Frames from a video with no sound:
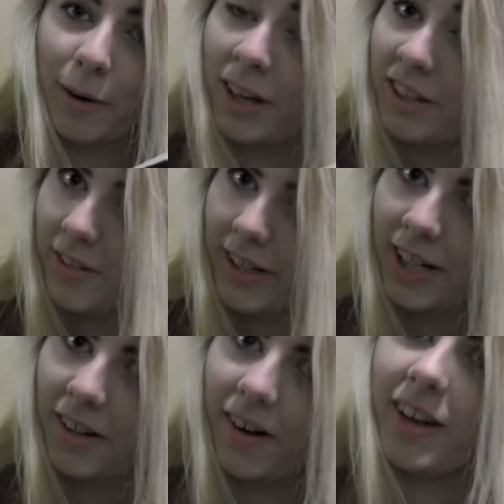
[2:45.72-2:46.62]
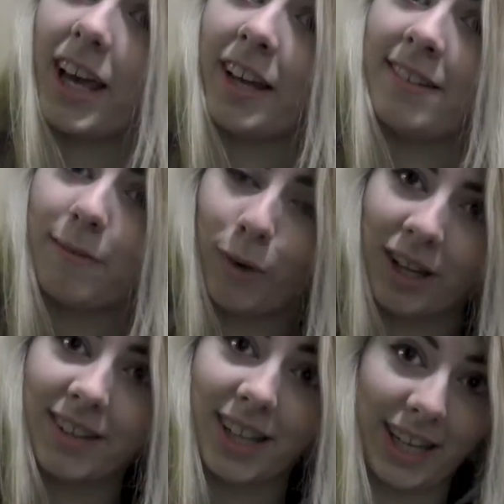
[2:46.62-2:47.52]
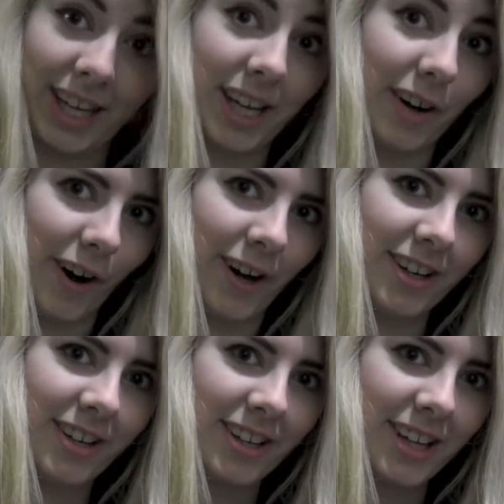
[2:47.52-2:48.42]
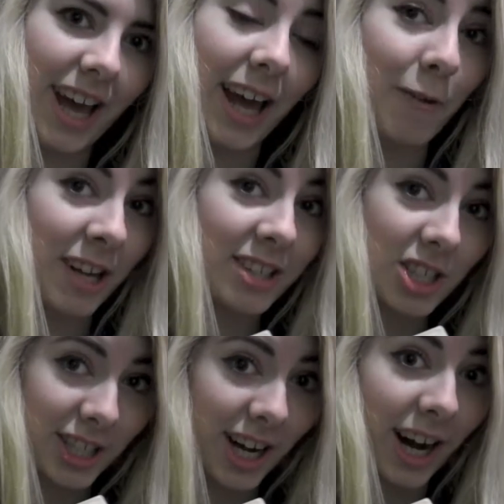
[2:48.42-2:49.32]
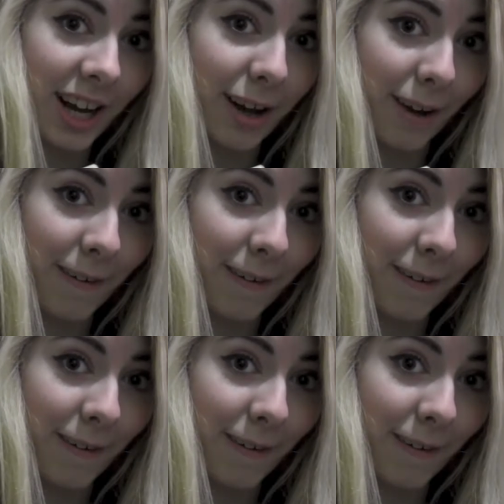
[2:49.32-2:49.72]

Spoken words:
It went to Rincon. It went to Leigh Farm. And it went to Chicago.